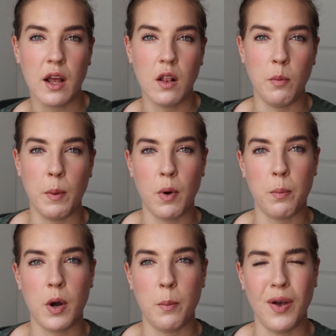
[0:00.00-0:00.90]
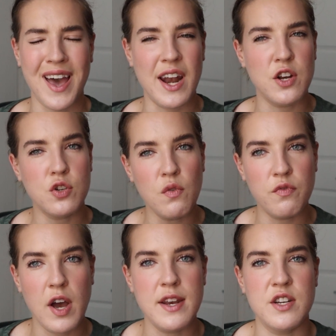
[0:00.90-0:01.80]
a little bit more purple, and I don't
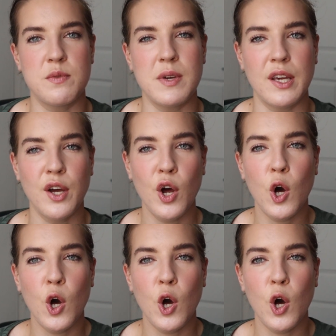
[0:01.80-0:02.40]
find it to be